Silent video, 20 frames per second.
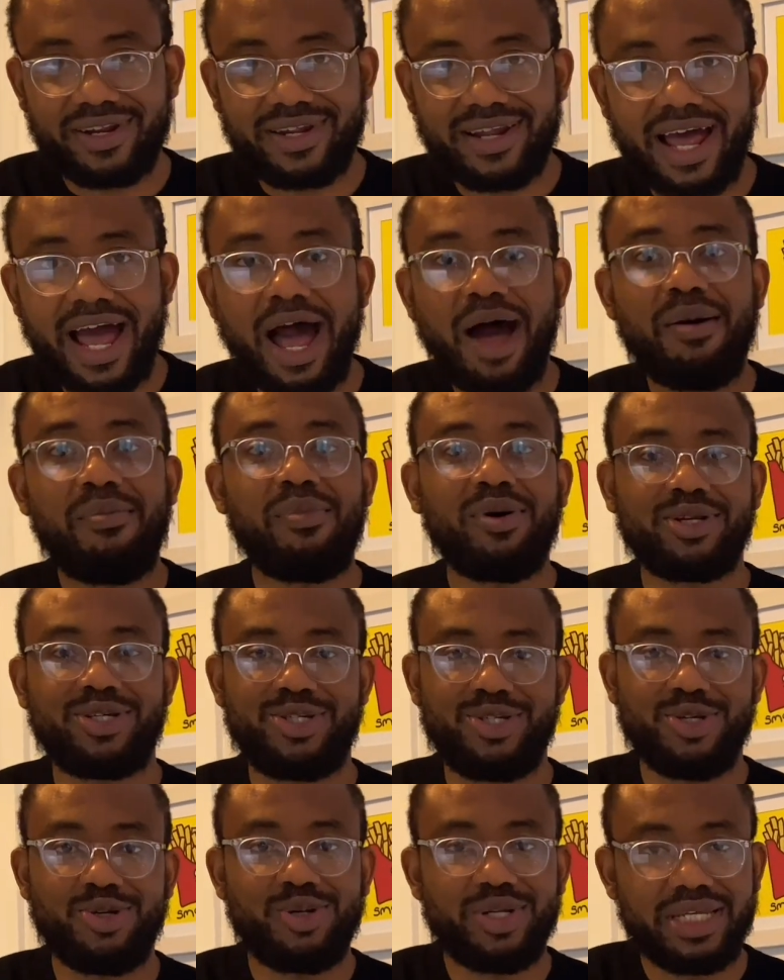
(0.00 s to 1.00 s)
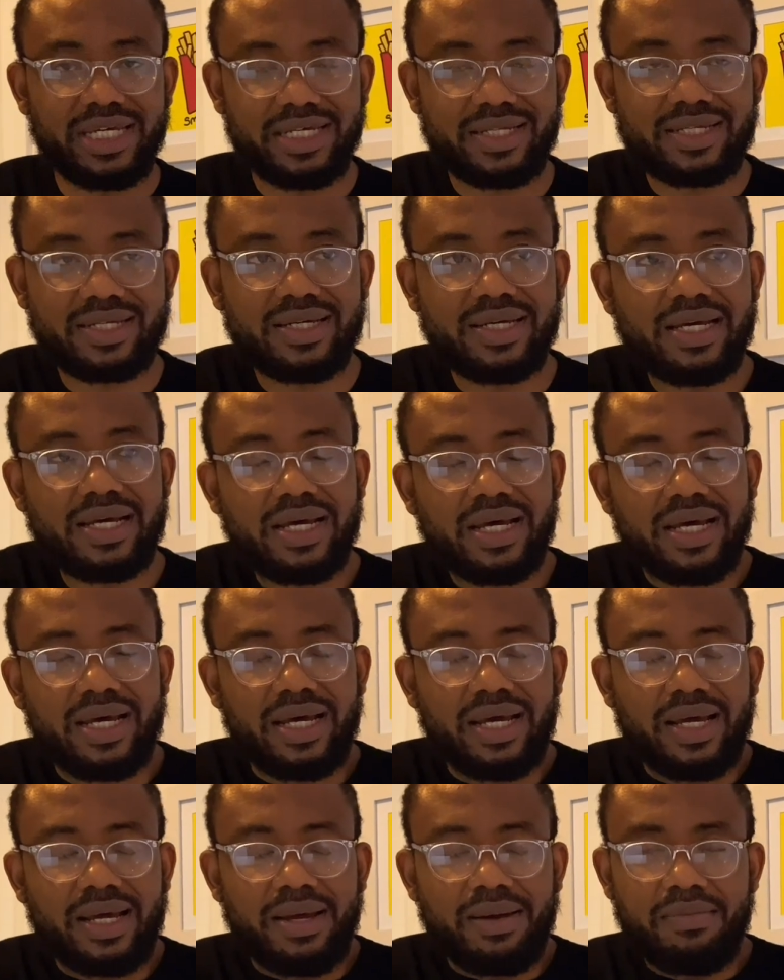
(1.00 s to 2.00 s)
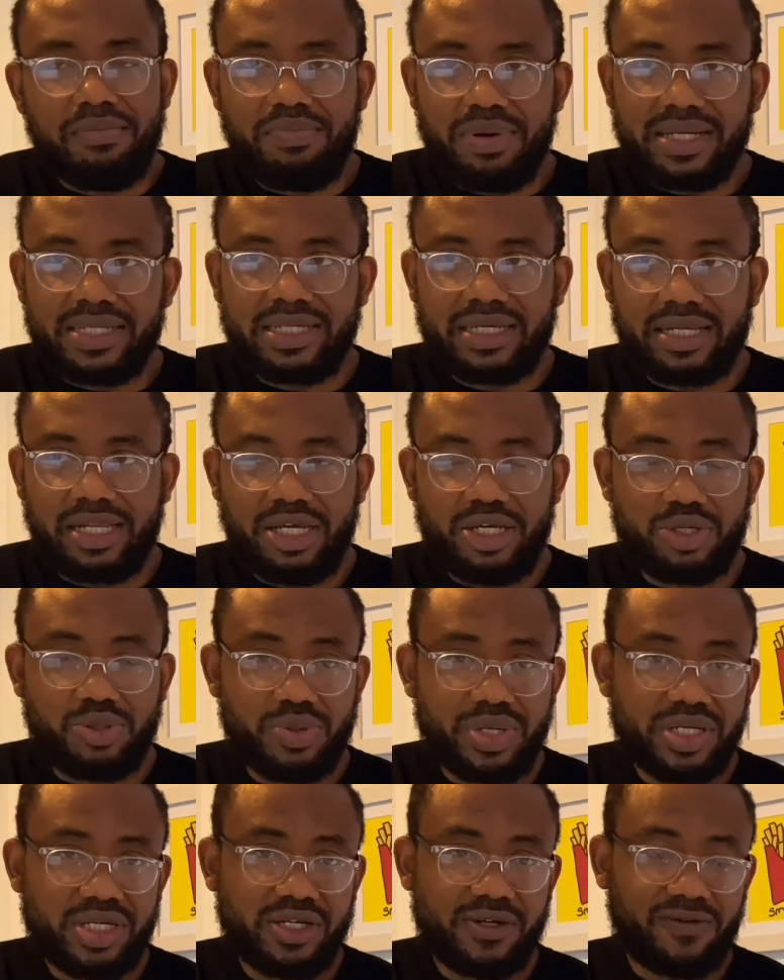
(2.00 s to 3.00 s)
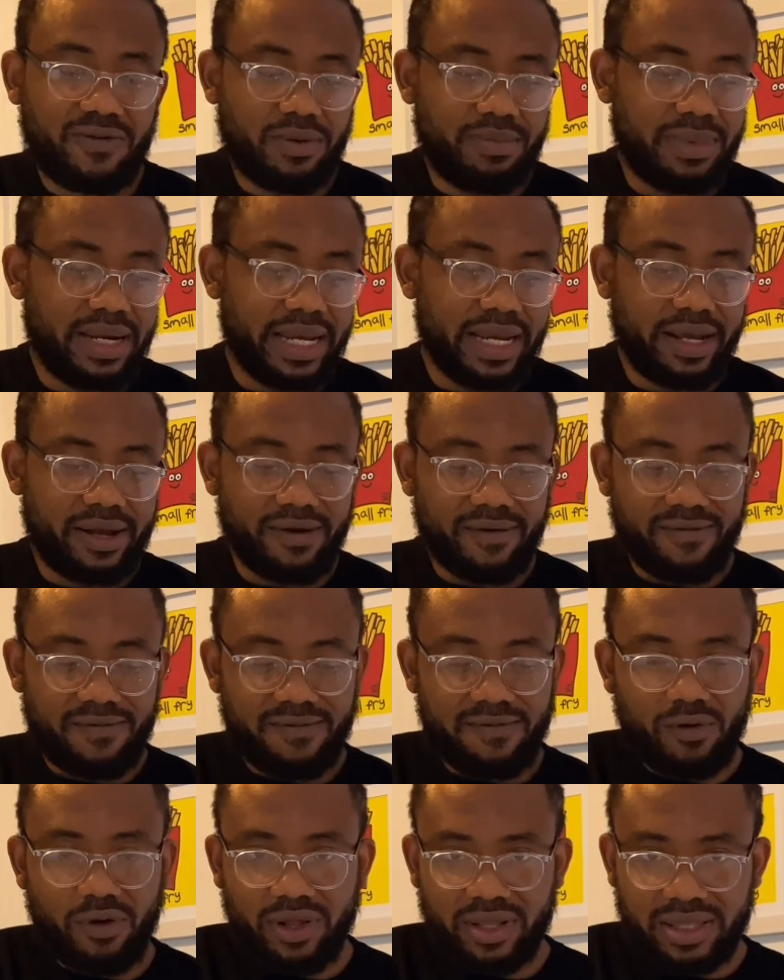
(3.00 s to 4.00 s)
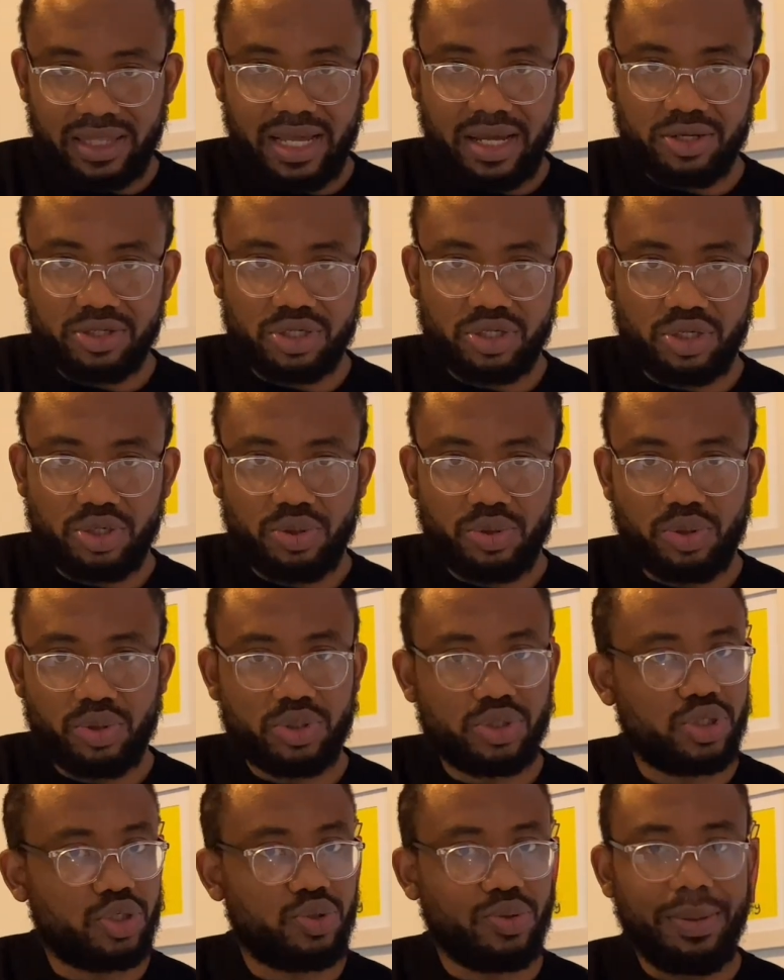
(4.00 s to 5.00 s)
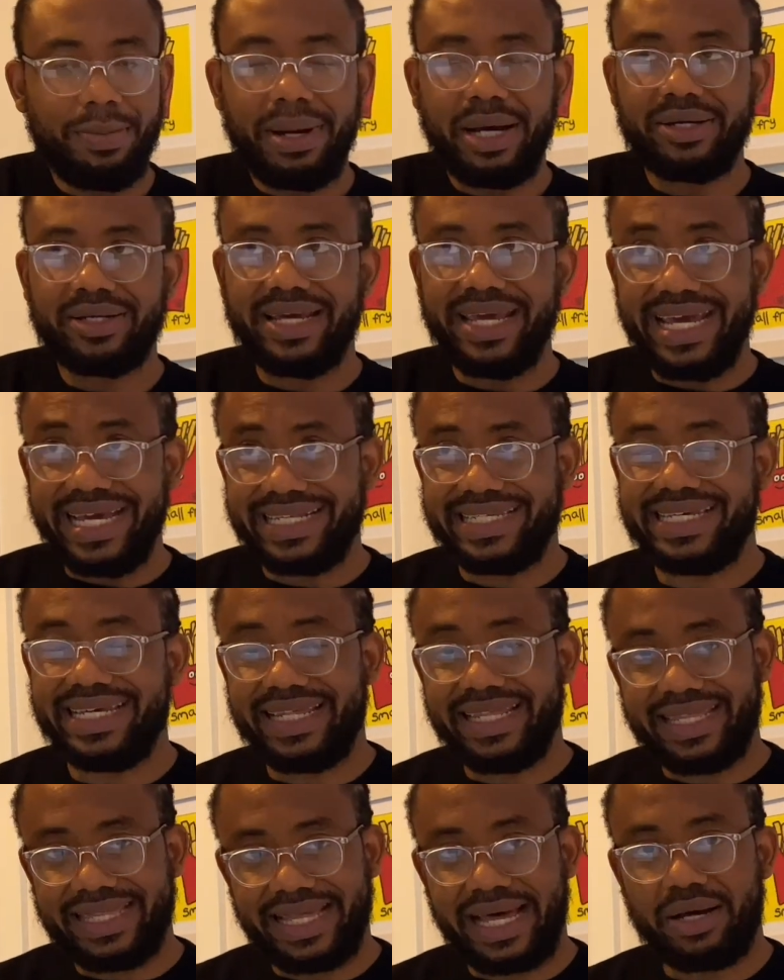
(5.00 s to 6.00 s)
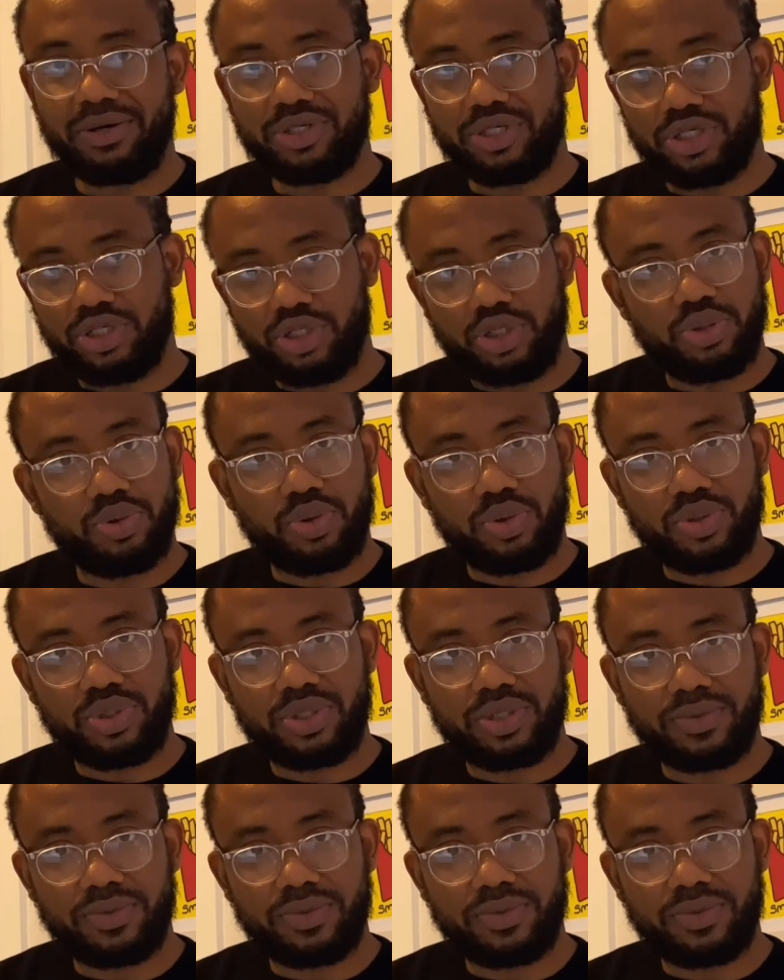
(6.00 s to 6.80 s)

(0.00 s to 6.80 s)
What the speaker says: How much do you need? Basically, it ranges from like 4,000 euros to about 18,000 euros.